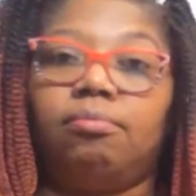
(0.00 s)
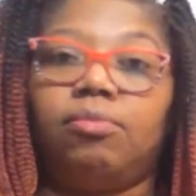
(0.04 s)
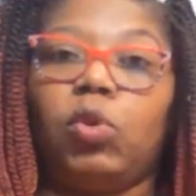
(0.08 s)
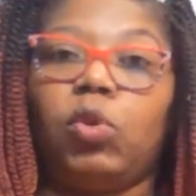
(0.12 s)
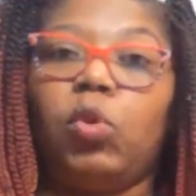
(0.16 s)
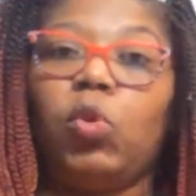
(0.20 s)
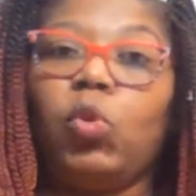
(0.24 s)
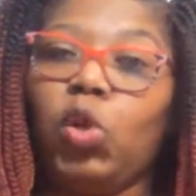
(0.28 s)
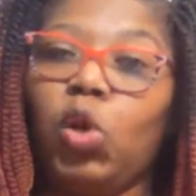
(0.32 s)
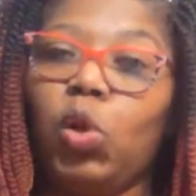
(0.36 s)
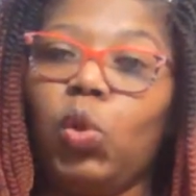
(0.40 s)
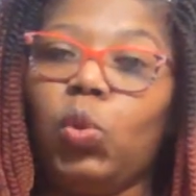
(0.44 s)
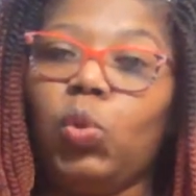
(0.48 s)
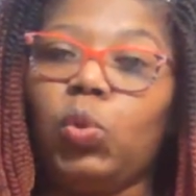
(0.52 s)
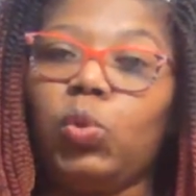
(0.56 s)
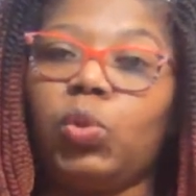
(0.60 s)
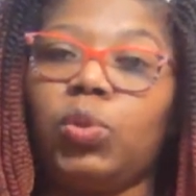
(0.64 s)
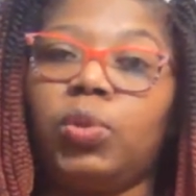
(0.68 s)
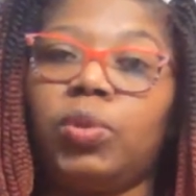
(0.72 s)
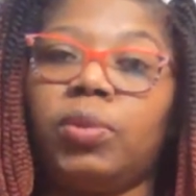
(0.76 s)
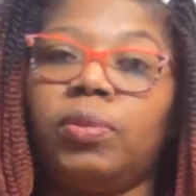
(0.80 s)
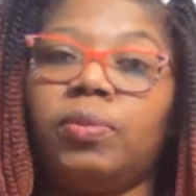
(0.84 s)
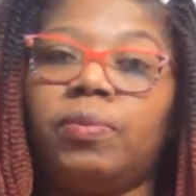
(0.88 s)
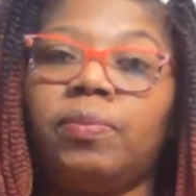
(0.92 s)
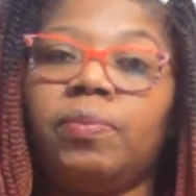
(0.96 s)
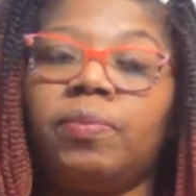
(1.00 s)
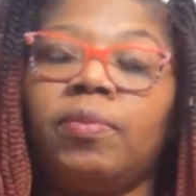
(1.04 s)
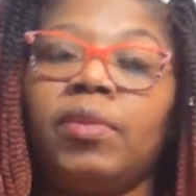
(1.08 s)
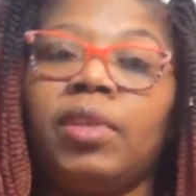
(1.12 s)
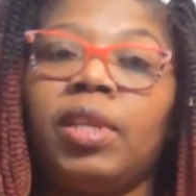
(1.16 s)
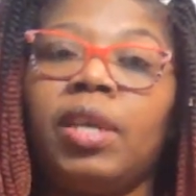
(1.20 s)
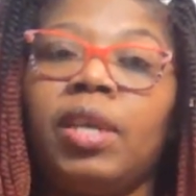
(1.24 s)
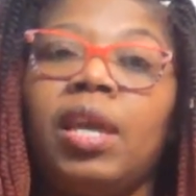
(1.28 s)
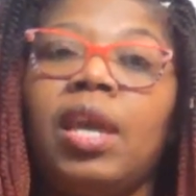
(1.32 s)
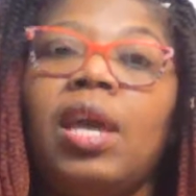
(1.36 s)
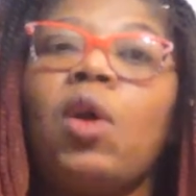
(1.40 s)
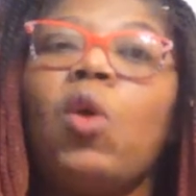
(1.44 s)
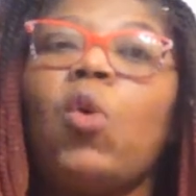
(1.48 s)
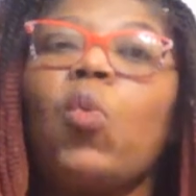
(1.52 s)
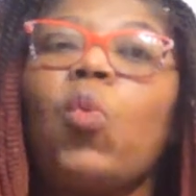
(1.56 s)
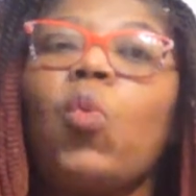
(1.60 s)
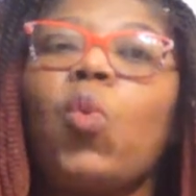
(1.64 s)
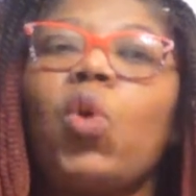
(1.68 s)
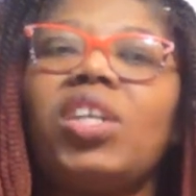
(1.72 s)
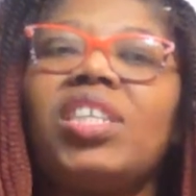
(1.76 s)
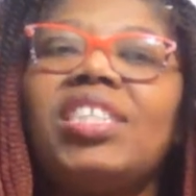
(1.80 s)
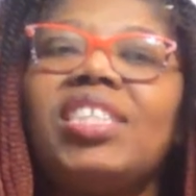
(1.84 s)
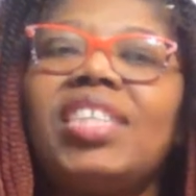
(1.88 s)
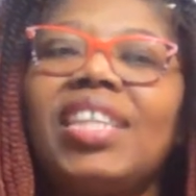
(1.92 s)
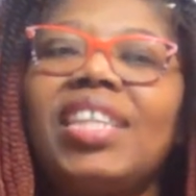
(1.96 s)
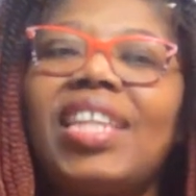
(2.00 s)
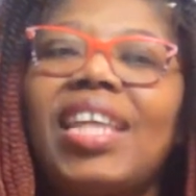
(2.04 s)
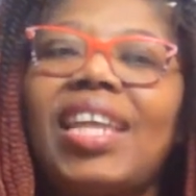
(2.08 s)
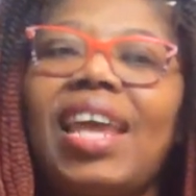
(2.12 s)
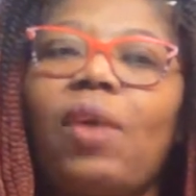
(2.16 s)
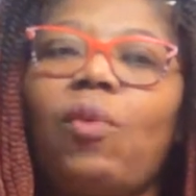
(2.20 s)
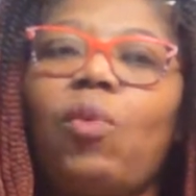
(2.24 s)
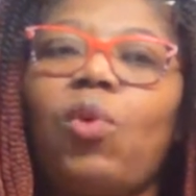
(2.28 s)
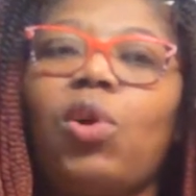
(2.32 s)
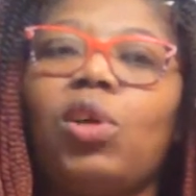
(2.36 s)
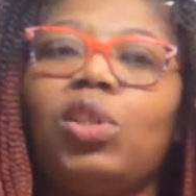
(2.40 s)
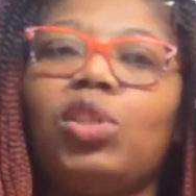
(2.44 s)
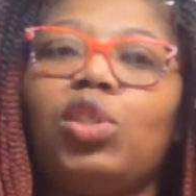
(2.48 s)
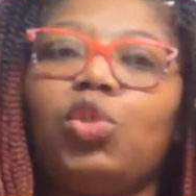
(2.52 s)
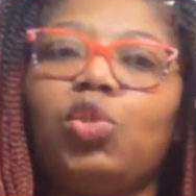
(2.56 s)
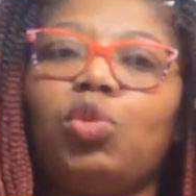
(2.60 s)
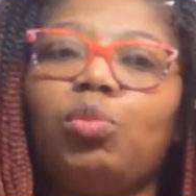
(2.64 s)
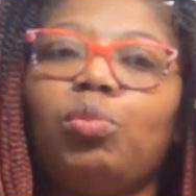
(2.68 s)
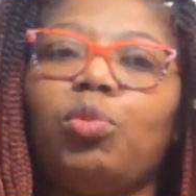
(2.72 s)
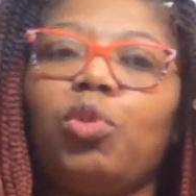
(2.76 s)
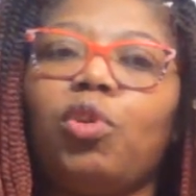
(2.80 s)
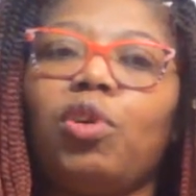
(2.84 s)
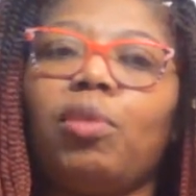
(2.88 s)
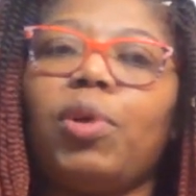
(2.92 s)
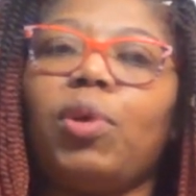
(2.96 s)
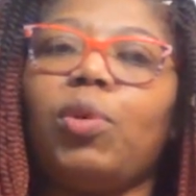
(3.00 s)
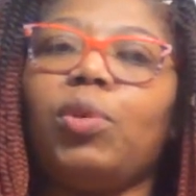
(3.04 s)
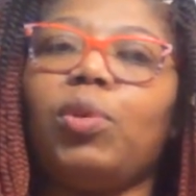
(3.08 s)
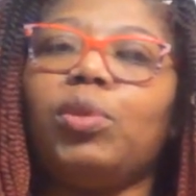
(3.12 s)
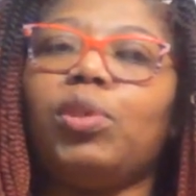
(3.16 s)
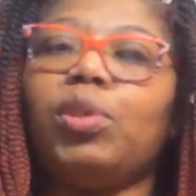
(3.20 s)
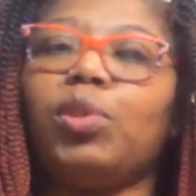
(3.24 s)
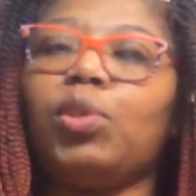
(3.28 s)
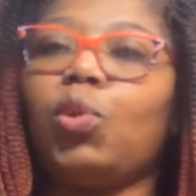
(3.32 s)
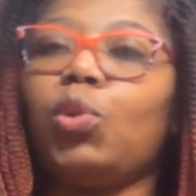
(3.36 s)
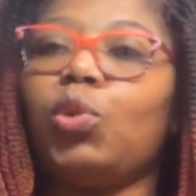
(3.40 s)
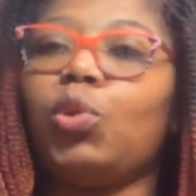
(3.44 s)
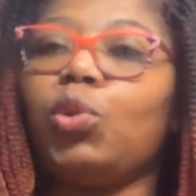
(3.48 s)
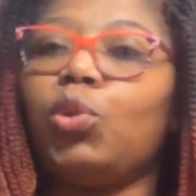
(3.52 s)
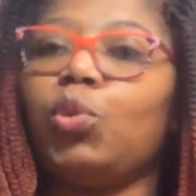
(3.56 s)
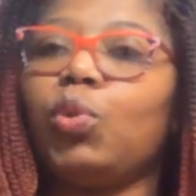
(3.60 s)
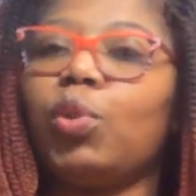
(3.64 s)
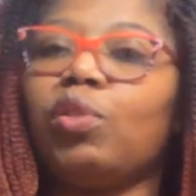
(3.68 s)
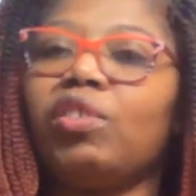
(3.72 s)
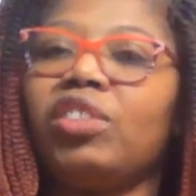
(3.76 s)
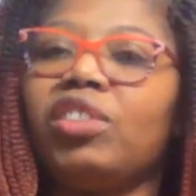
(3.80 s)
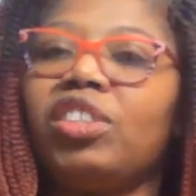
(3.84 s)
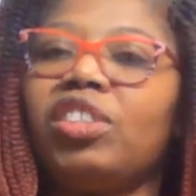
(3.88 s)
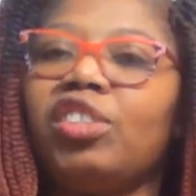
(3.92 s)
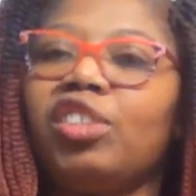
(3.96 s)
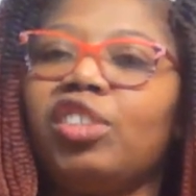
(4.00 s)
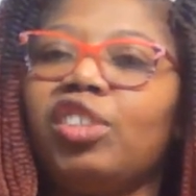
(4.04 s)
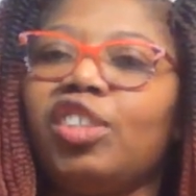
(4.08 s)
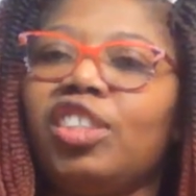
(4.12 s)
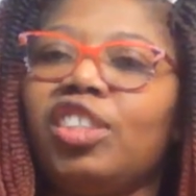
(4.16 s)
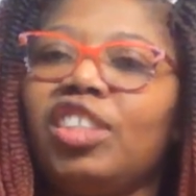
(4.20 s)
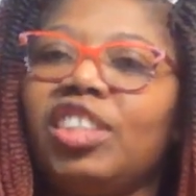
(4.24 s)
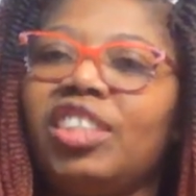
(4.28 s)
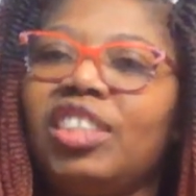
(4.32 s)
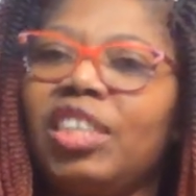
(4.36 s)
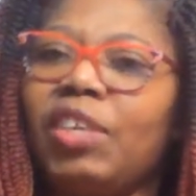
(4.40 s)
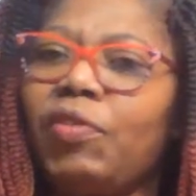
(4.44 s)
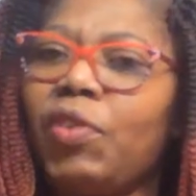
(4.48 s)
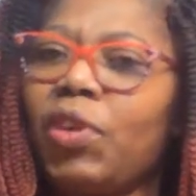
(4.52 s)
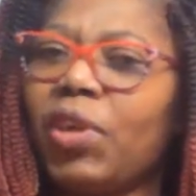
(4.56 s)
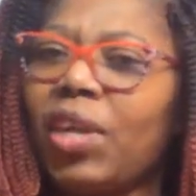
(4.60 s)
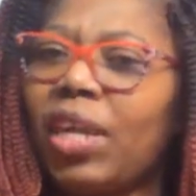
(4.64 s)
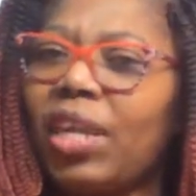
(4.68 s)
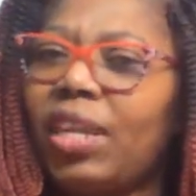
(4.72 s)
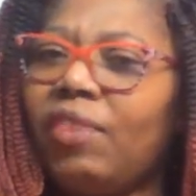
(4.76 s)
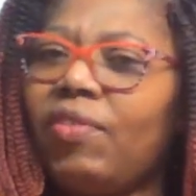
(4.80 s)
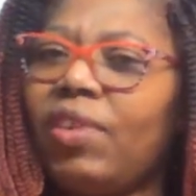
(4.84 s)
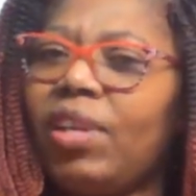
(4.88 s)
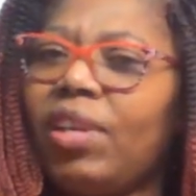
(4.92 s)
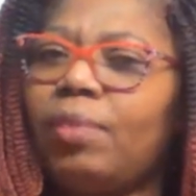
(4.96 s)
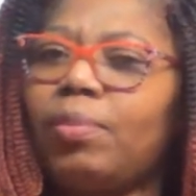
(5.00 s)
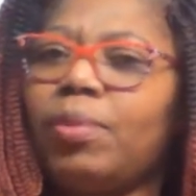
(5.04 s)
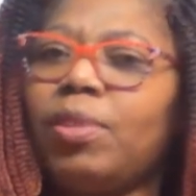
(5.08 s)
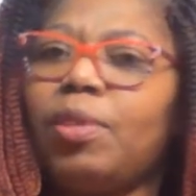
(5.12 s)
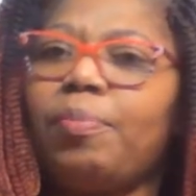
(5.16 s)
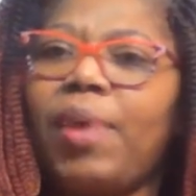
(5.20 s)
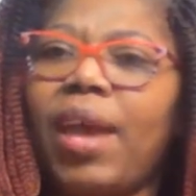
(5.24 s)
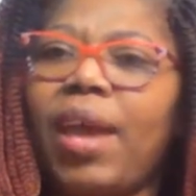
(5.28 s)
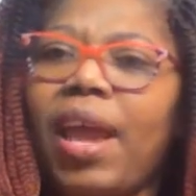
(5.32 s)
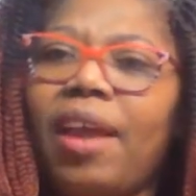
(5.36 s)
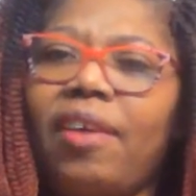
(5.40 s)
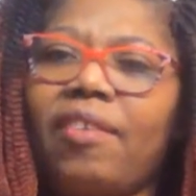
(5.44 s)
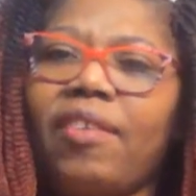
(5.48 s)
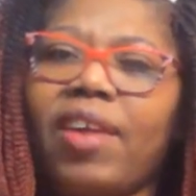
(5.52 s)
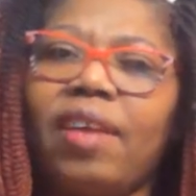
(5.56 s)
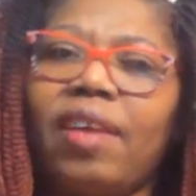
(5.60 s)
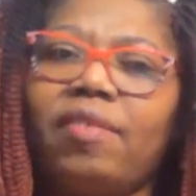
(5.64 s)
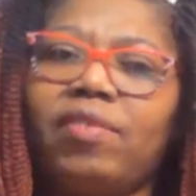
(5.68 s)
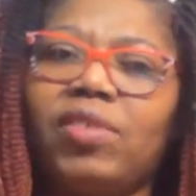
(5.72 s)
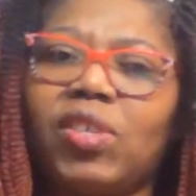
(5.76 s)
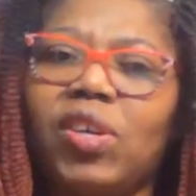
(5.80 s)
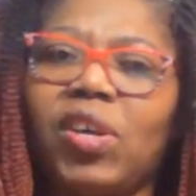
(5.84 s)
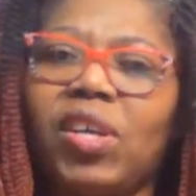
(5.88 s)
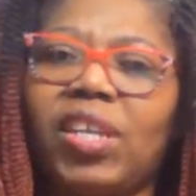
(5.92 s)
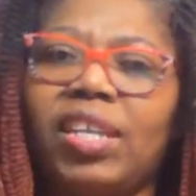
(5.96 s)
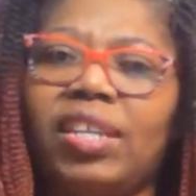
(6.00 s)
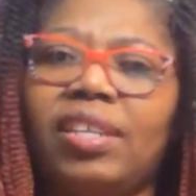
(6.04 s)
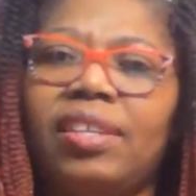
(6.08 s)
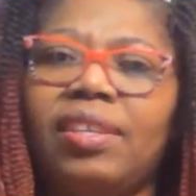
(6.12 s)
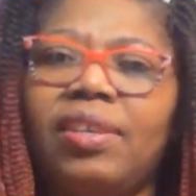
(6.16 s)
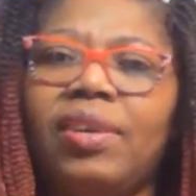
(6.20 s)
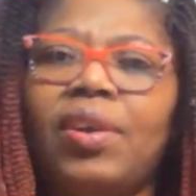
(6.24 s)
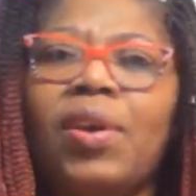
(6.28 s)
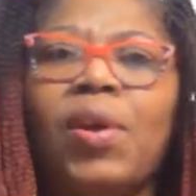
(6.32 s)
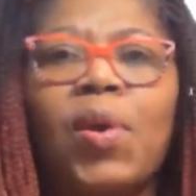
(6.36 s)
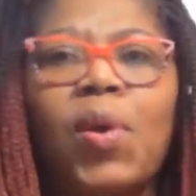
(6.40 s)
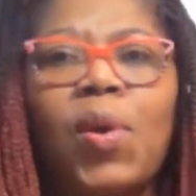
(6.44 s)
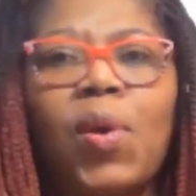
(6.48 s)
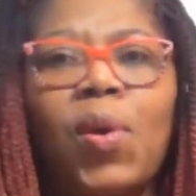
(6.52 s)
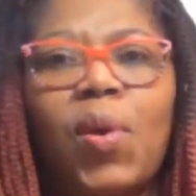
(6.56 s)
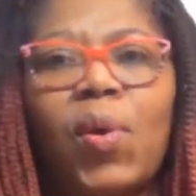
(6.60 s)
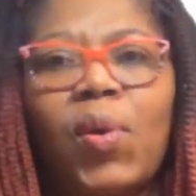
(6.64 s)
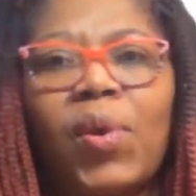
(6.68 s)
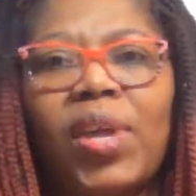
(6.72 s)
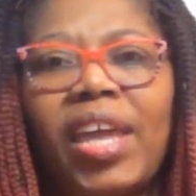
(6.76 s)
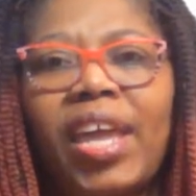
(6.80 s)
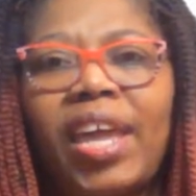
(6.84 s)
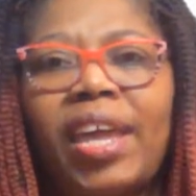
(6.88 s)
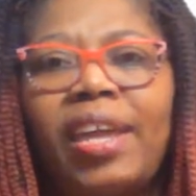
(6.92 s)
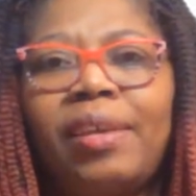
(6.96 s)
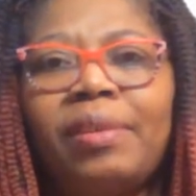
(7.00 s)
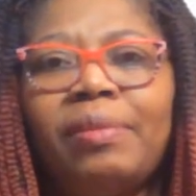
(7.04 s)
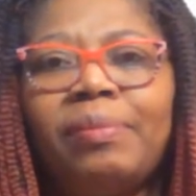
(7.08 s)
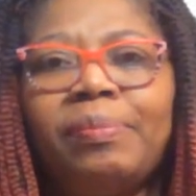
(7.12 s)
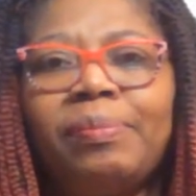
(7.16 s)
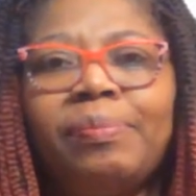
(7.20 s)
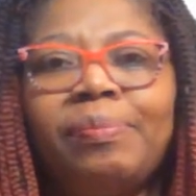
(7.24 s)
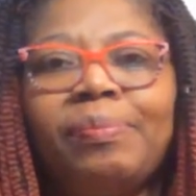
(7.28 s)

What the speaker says: who knows. What is it that I want to know more about? Go do a research and see if you can develop some paragraphs on it. Okay,